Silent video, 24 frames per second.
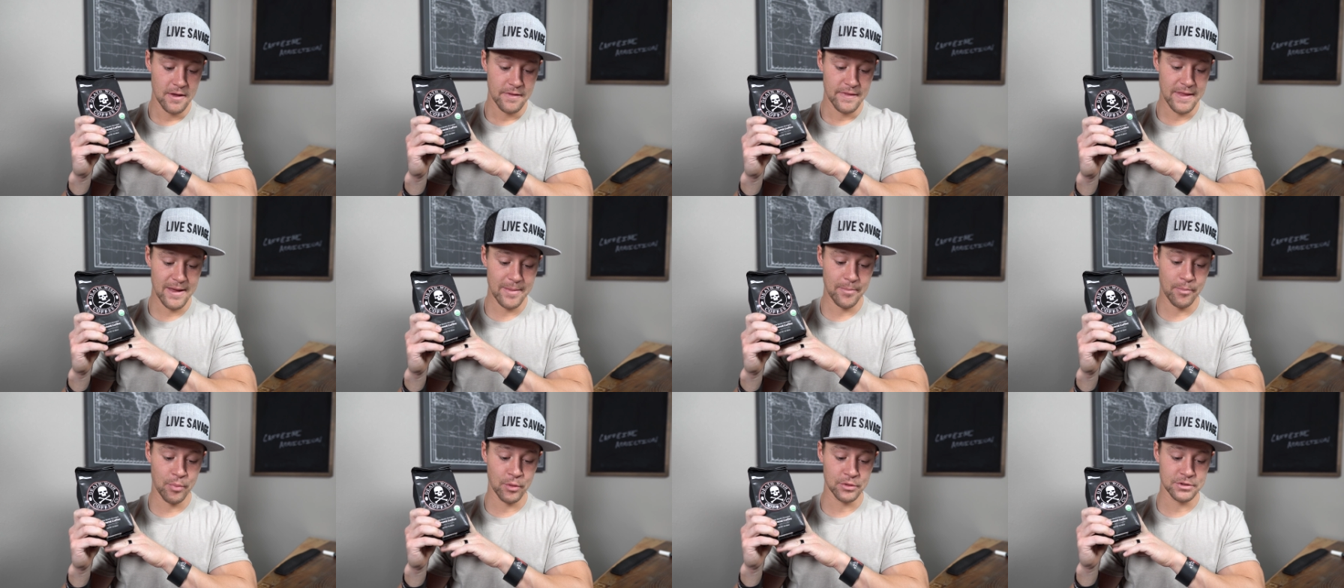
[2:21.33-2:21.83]

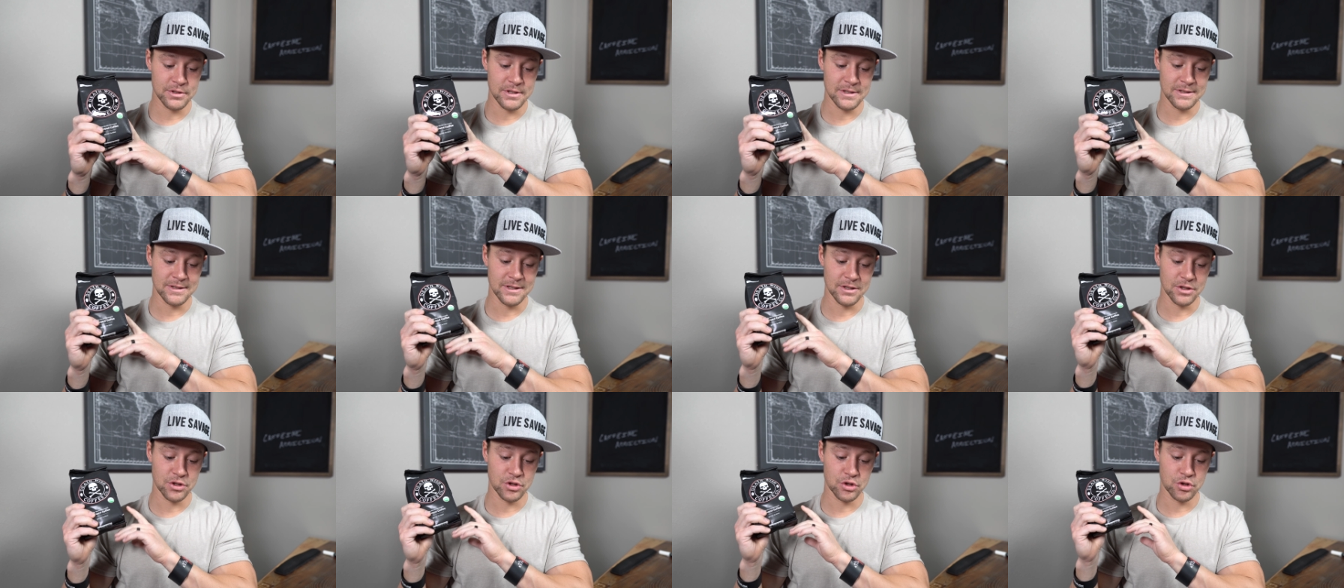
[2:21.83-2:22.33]
That puts
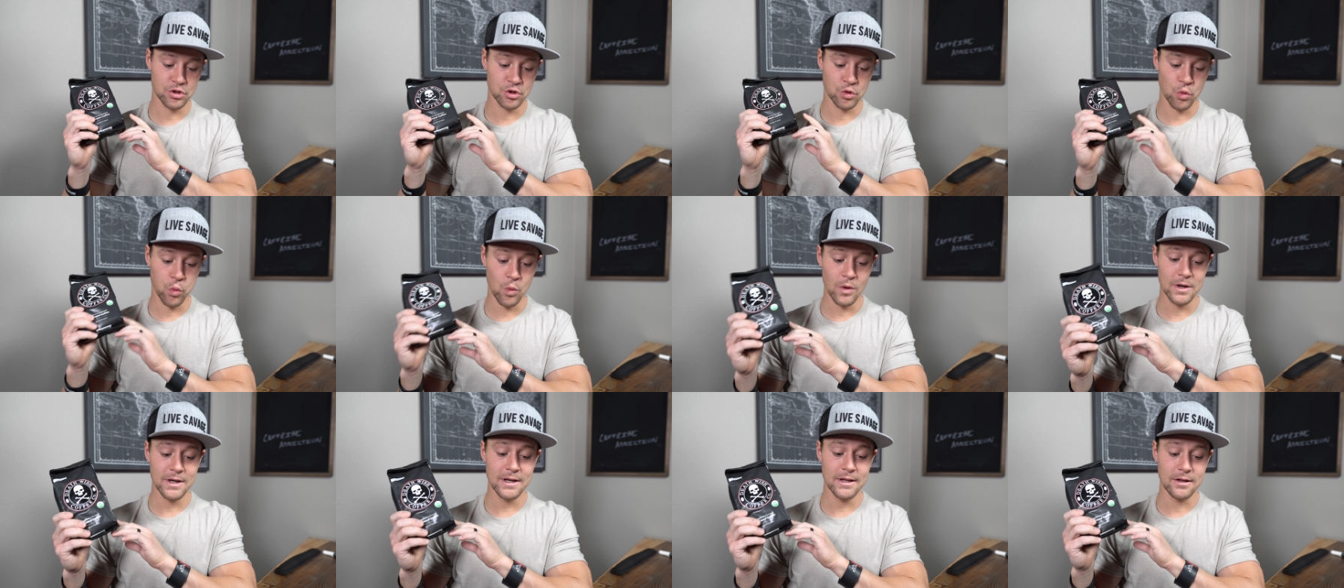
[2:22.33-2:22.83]
us at
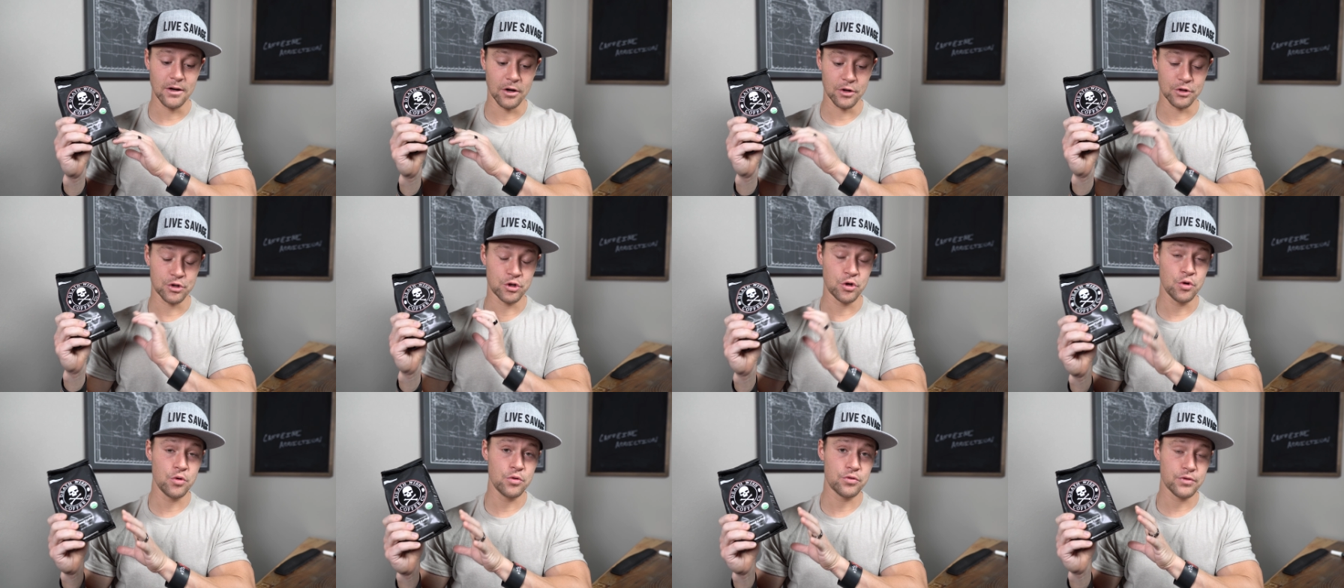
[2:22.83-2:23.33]
20 or
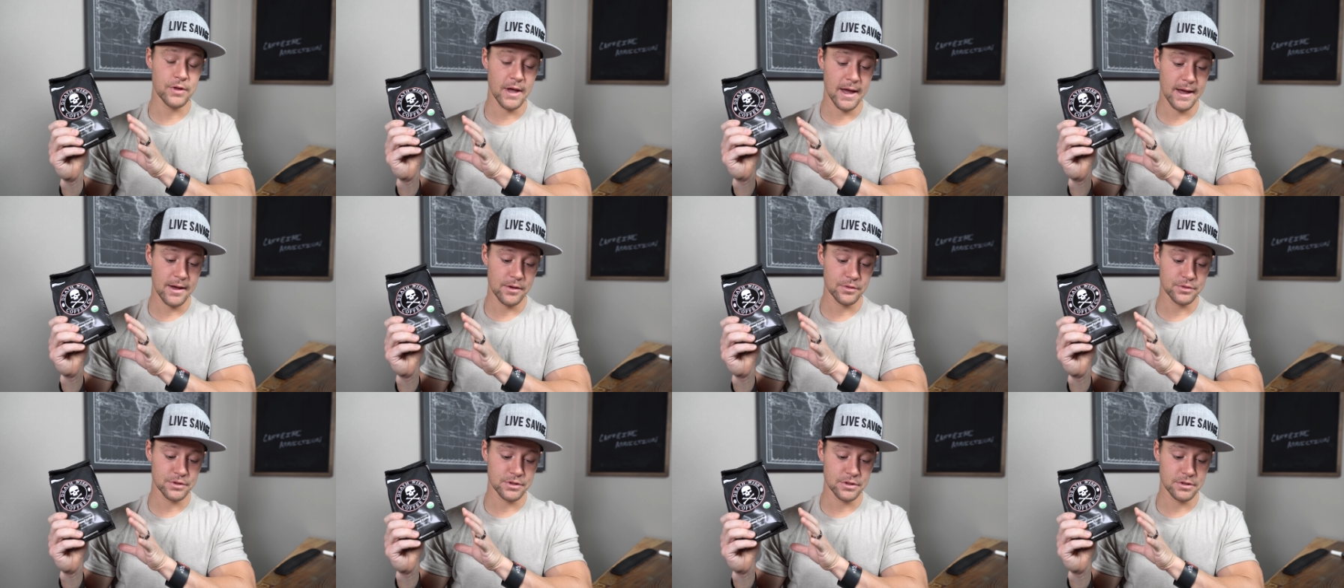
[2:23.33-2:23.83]

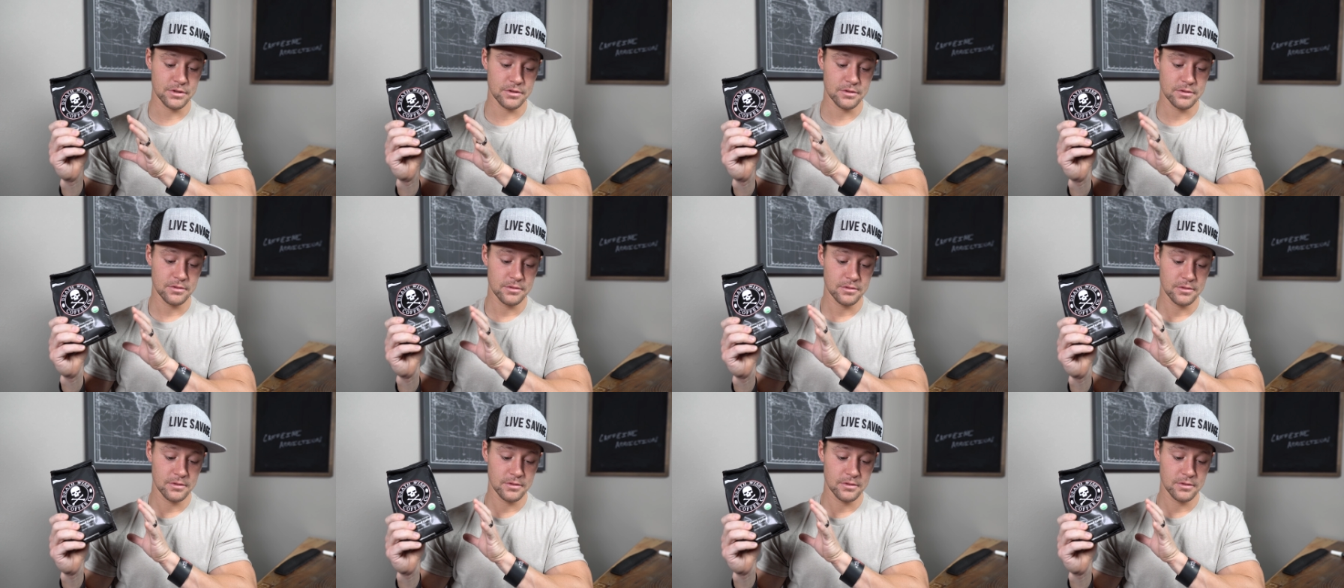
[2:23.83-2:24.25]
2,000